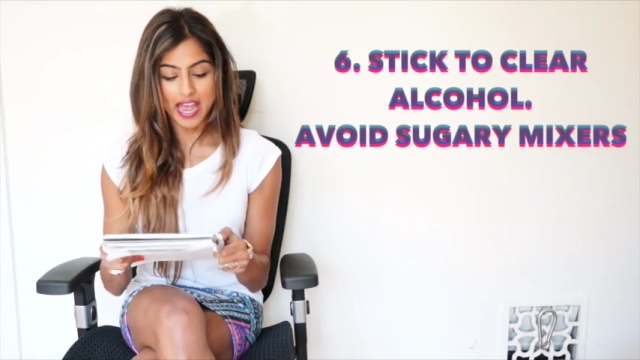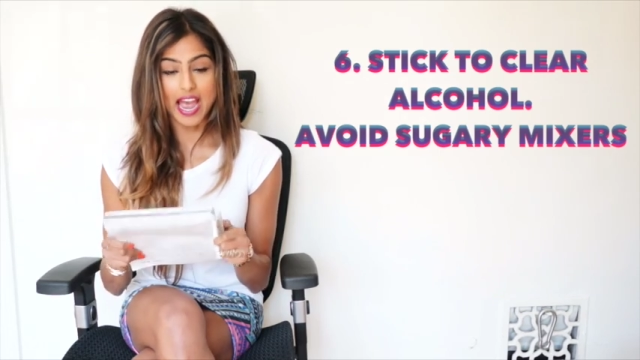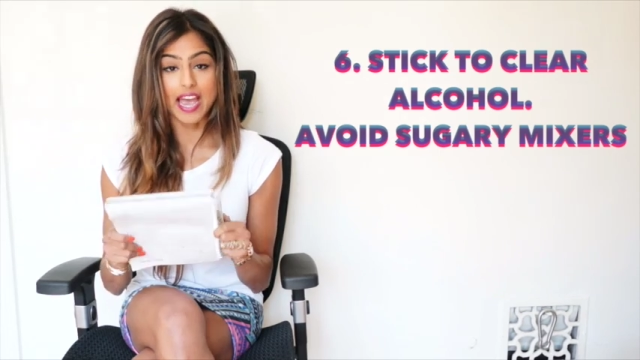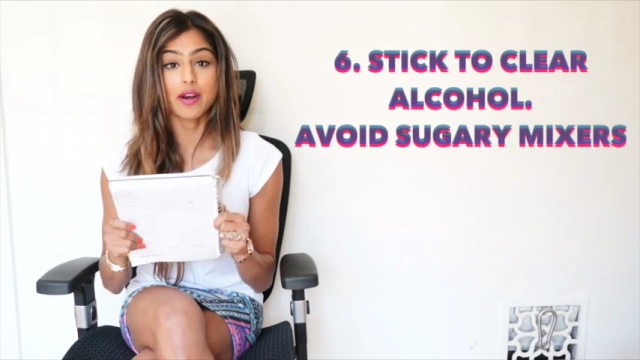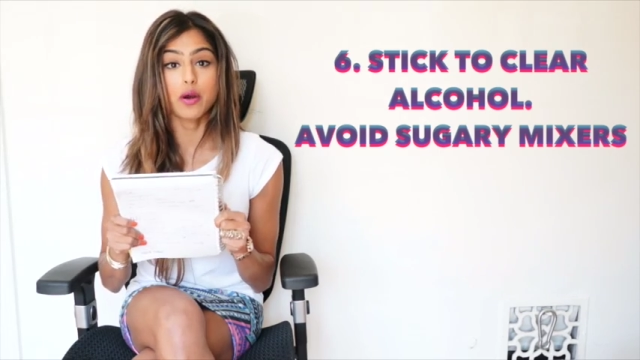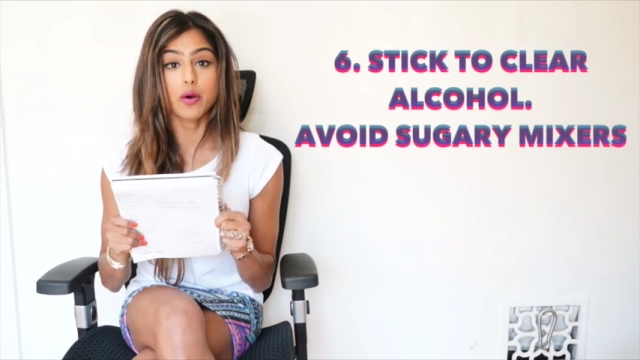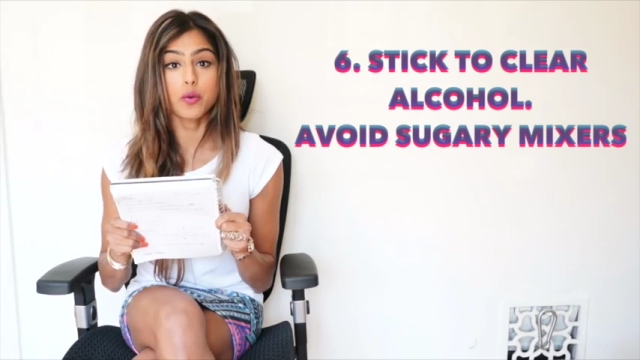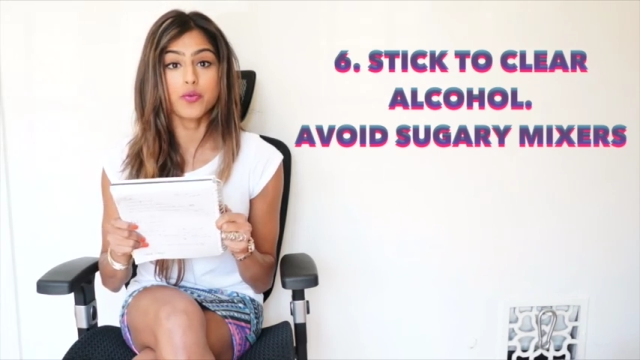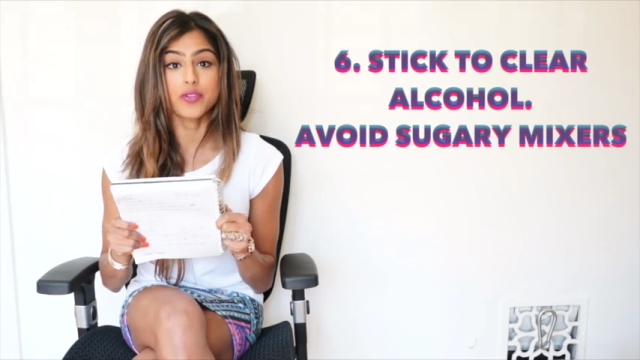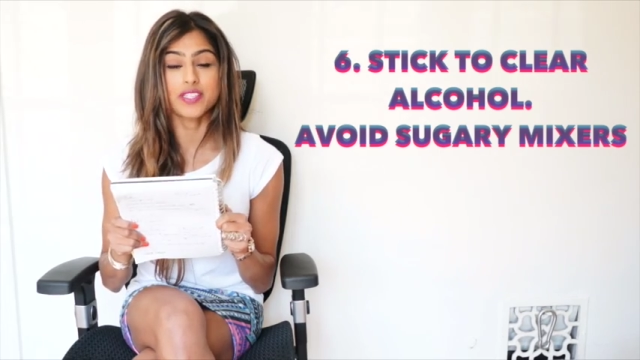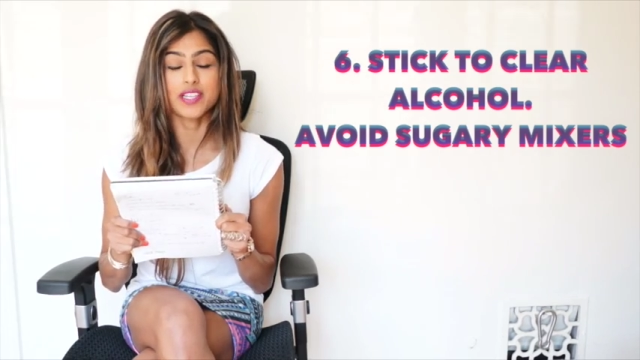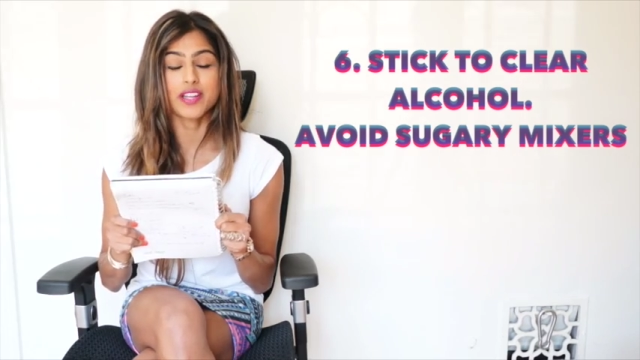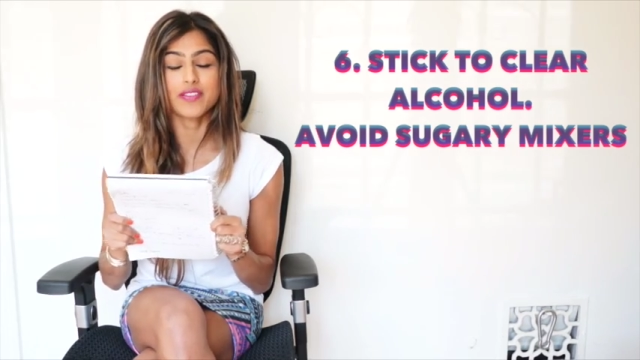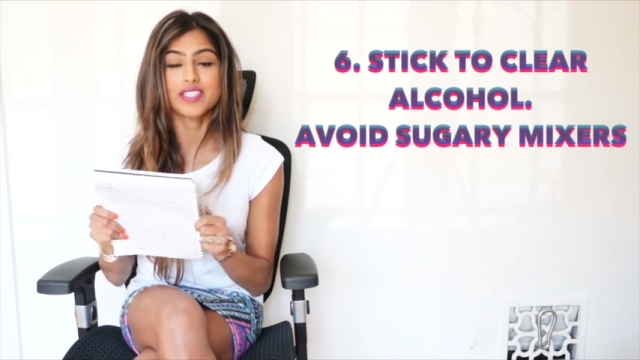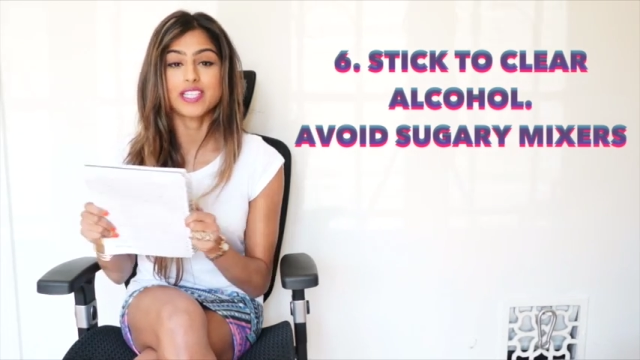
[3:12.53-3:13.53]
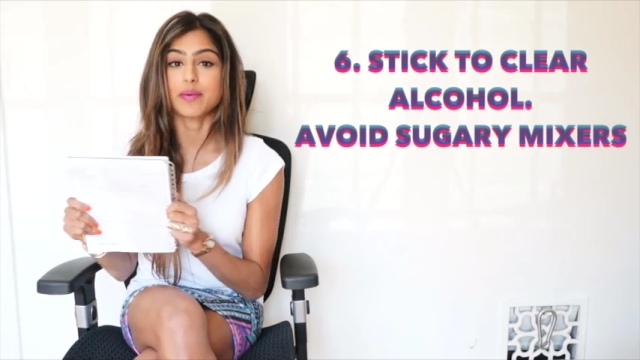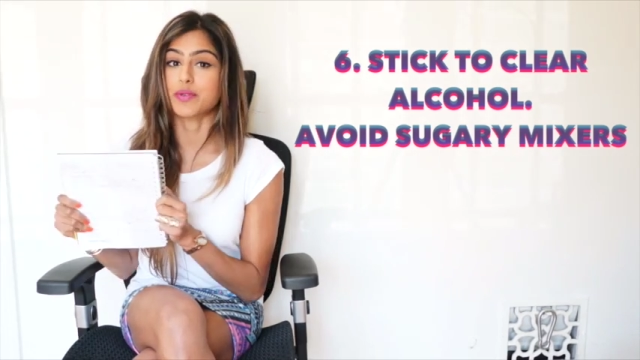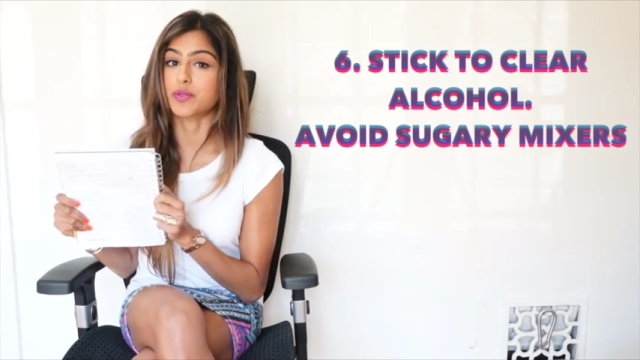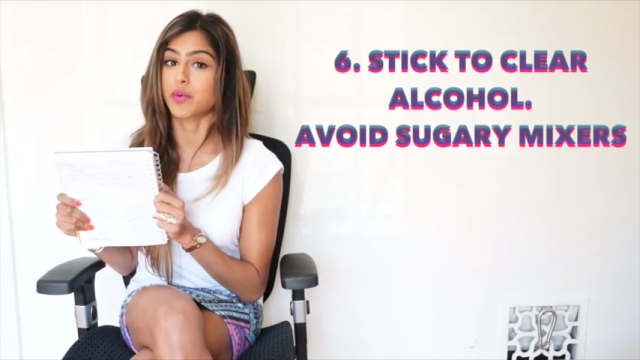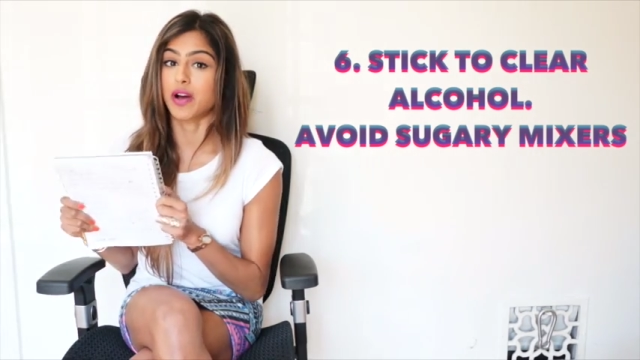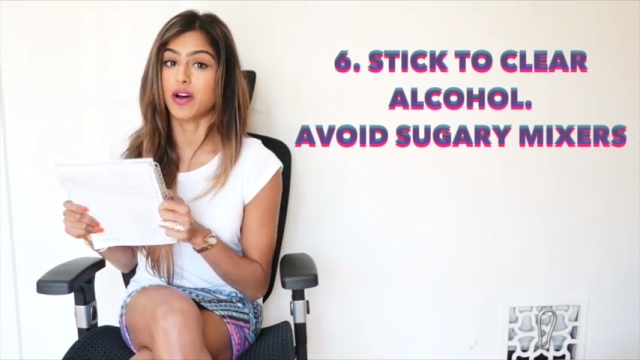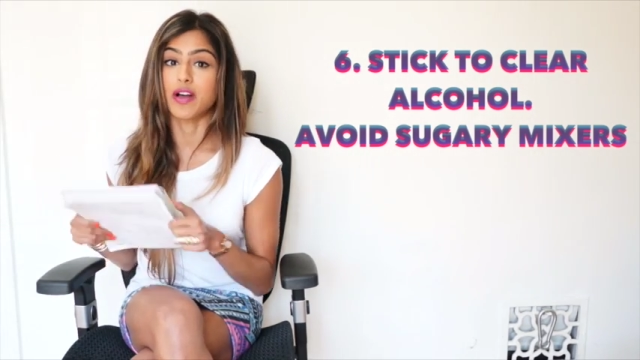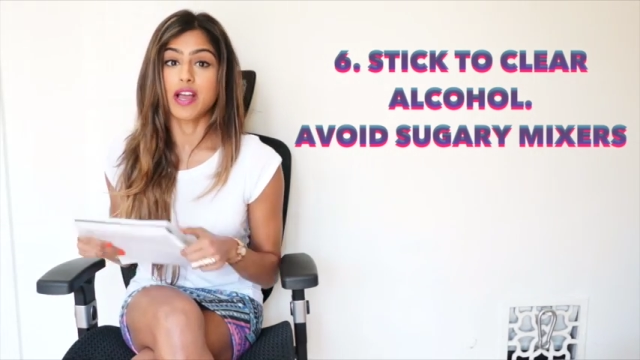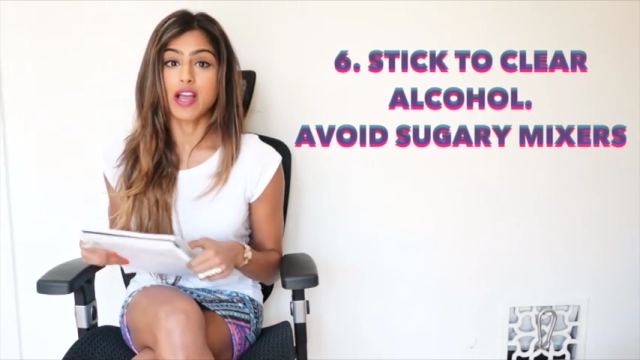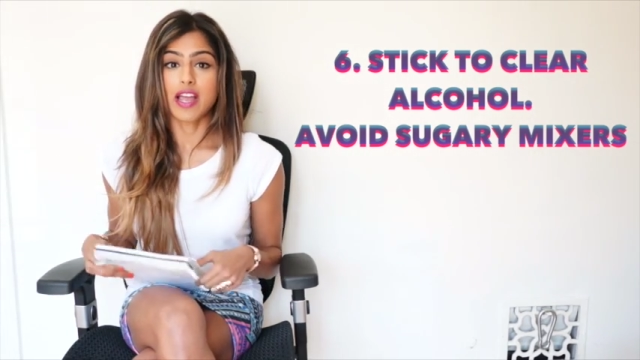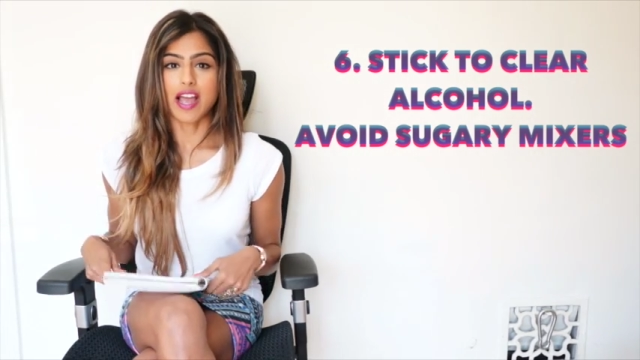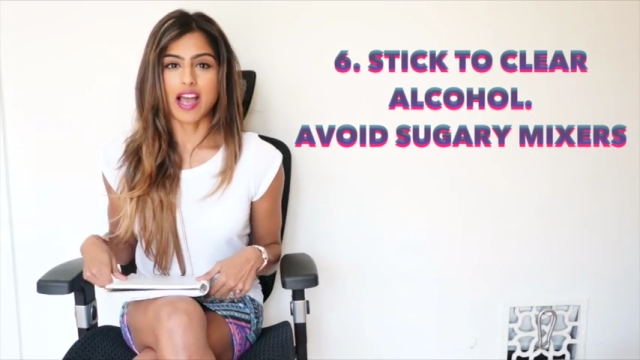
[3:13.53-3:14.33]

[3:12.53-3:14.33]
And there's another tip as well.